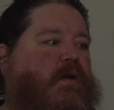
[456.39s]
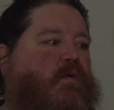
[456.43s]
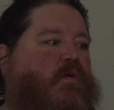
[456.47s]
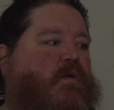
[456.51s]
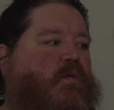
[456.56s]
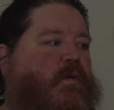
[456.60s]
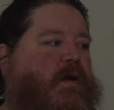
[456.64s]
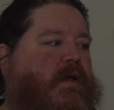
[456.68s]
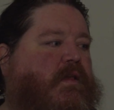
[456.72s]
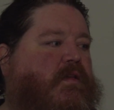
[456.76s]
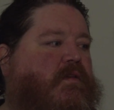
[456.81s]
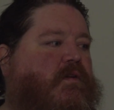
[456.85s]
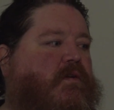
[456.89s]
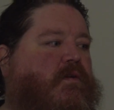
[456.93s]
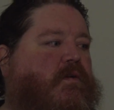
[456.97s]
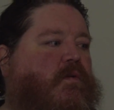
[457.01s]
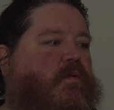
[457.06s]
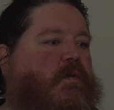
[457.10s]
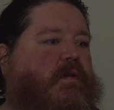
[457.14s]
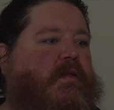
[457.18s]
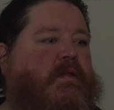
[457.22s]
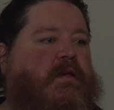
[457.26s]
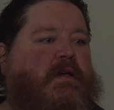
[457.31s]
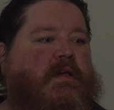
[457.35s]
What do I
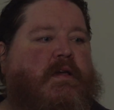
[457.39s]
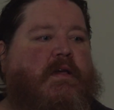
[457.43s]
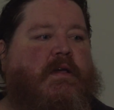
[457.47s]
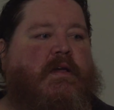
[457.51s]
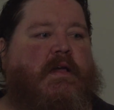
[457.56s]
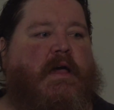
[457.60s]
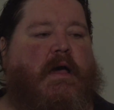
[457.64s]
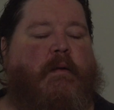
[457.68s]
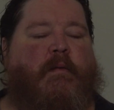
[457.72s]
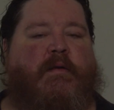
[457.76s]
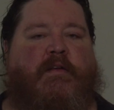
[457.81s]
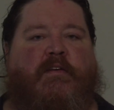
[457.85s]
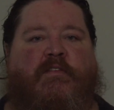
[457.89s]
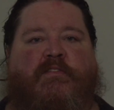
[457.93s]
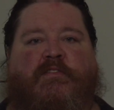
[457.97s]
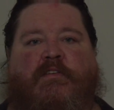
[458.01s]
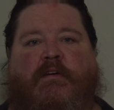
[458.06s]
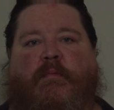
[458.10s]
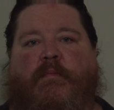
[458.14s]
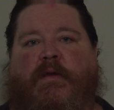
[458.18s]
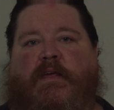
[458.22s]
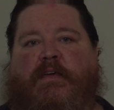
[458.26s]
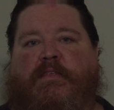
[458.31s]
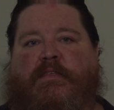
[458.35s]
do? And I mean, there's
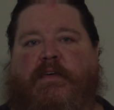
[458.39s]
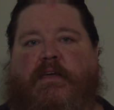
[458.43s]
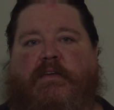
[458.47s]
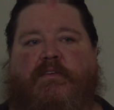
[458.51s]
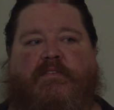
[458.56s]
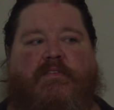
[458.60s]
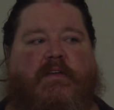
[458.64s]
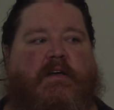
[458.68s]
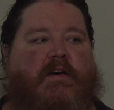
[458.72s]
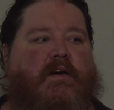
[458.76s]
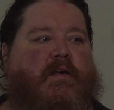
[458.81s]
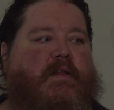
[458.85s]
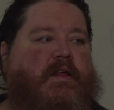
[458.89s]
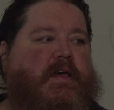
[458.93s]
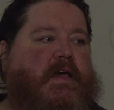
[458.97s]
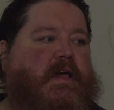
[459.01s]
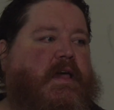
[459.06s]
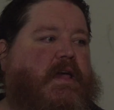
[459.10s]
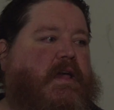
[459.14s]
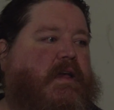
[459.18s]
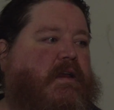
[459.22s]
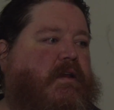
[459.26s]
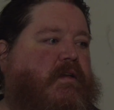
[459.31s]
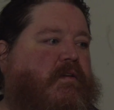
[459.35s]
so many things to clean,